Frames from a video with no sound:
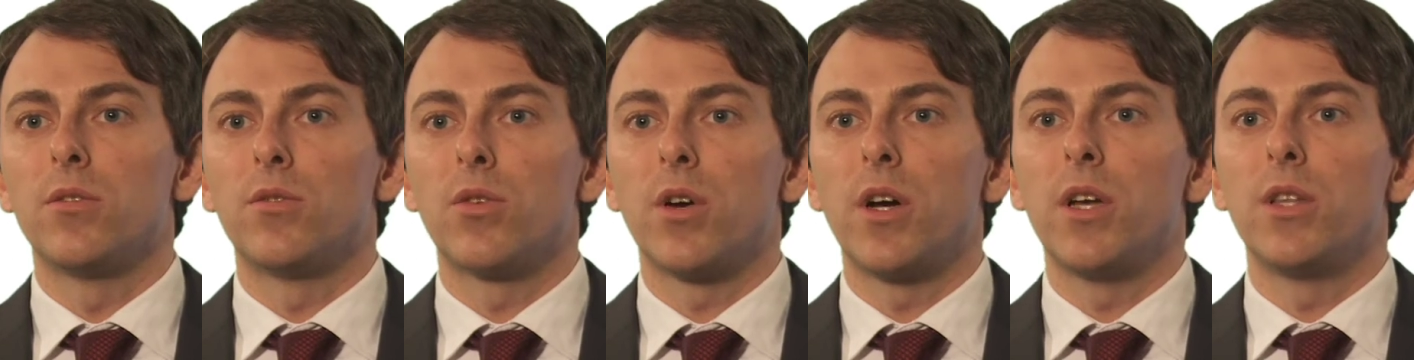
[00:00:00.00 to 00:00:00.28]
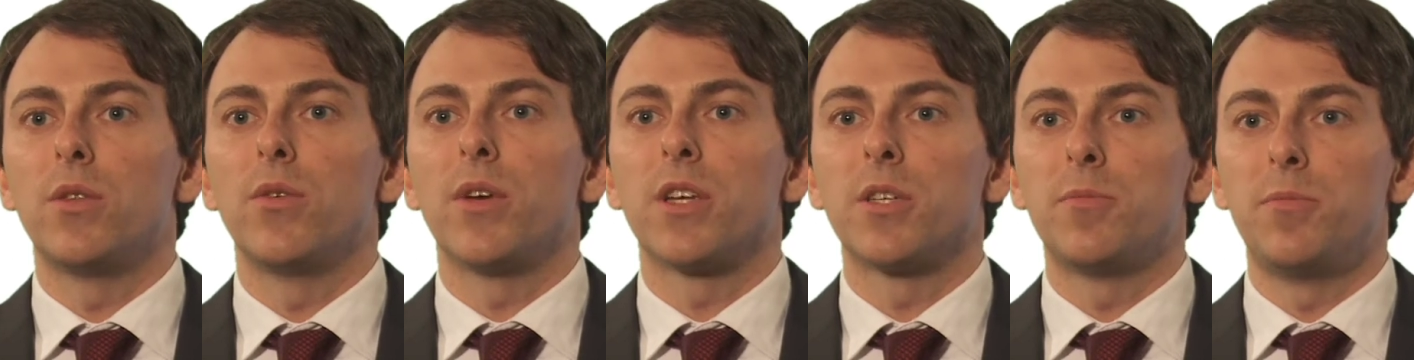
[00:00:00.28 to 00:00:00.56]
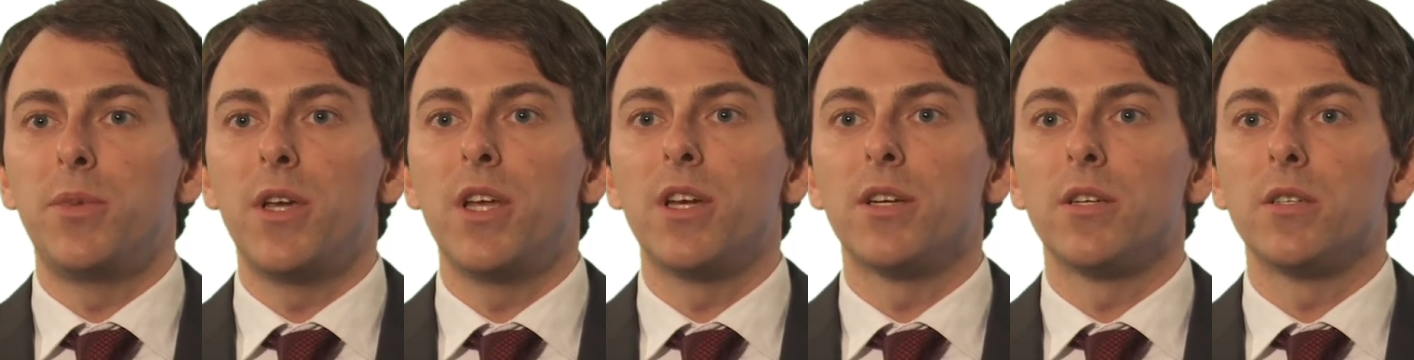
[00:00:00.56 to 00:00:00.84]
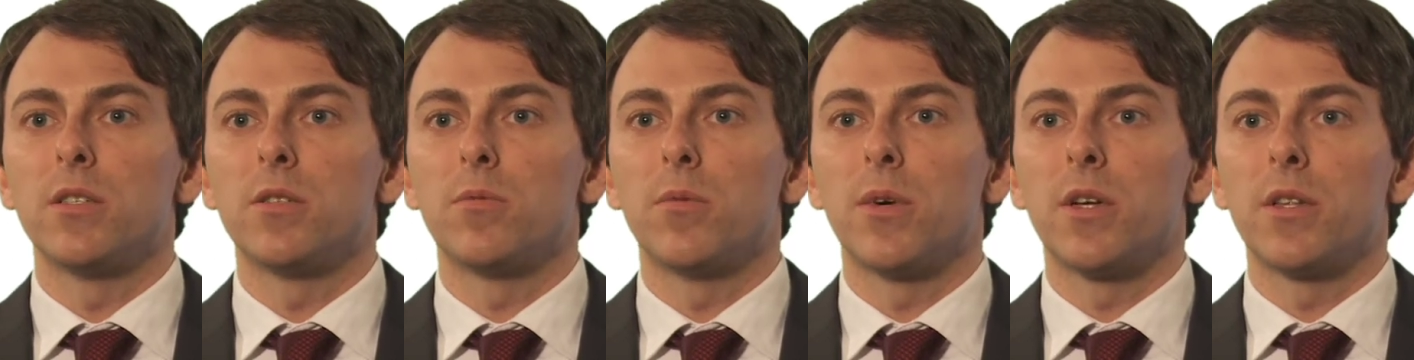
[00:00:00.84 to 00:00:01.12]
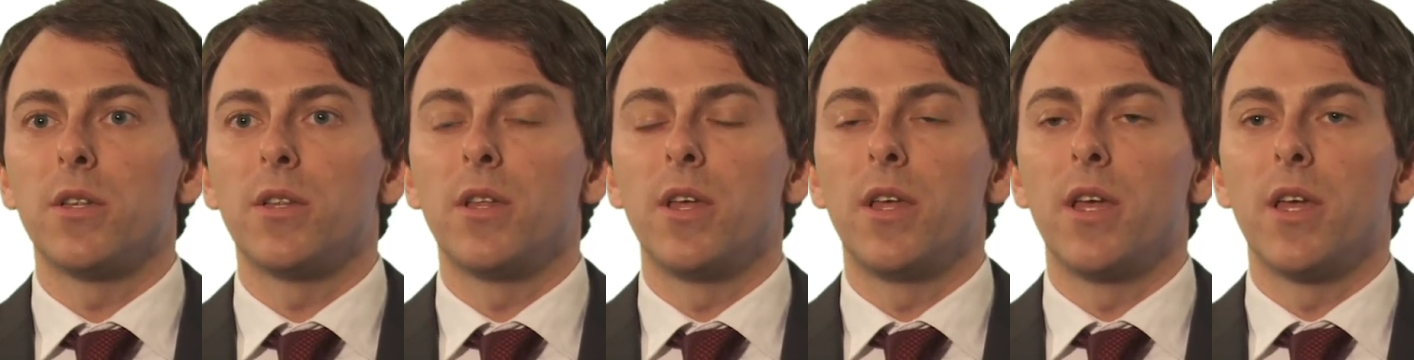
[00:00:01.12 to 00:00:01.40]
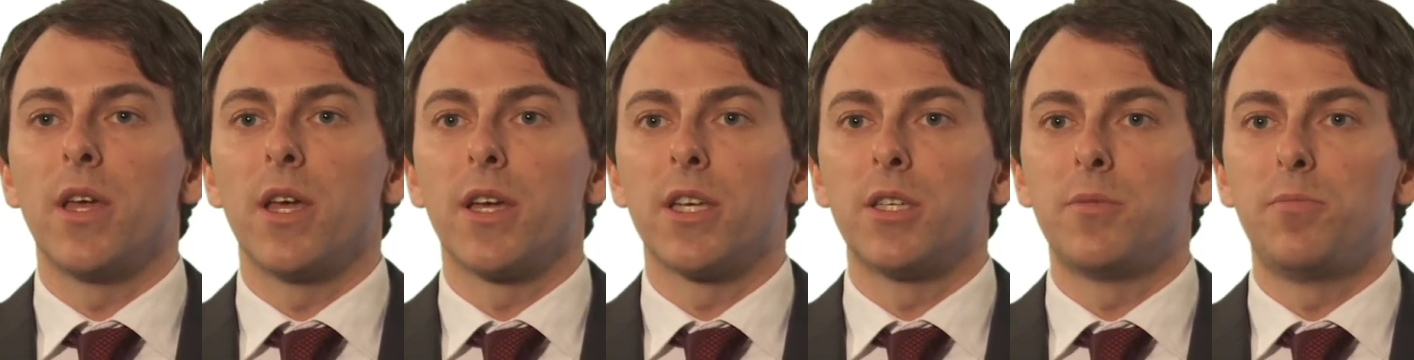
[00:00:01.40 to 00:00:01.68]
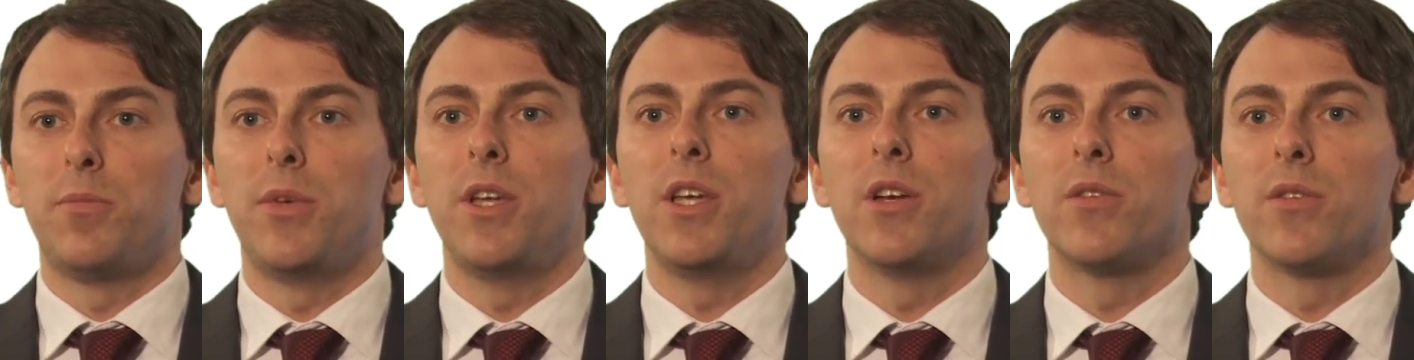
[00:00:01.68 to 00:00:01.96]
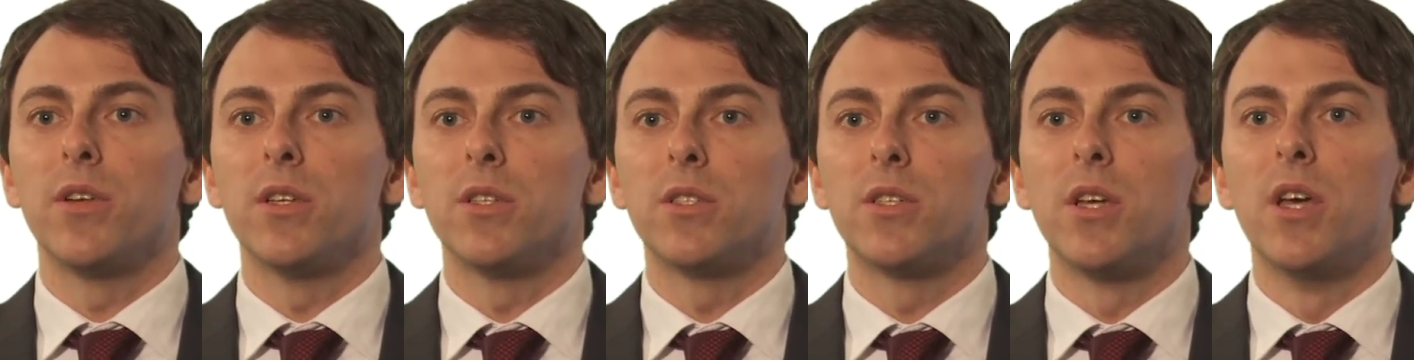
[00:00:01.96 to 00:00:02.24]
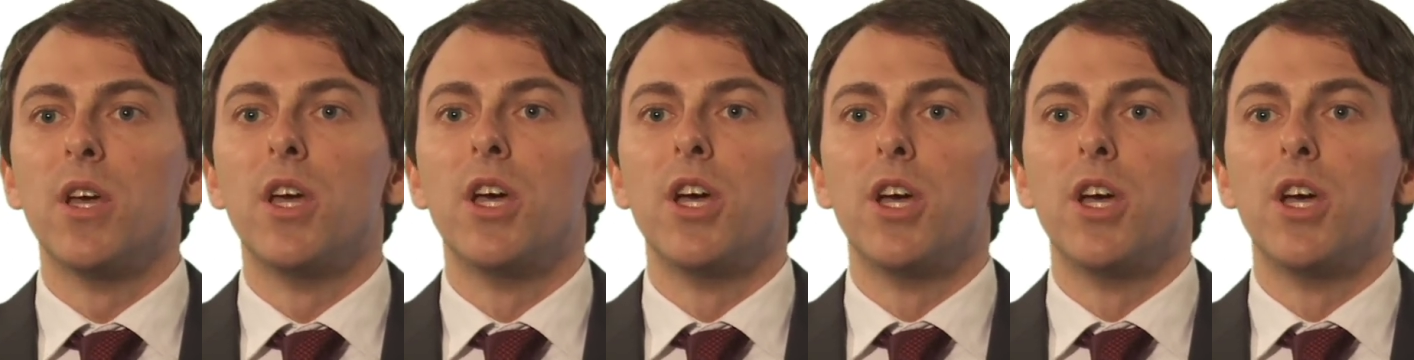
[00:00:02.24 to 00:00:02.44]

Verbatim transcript: try to experience what they experience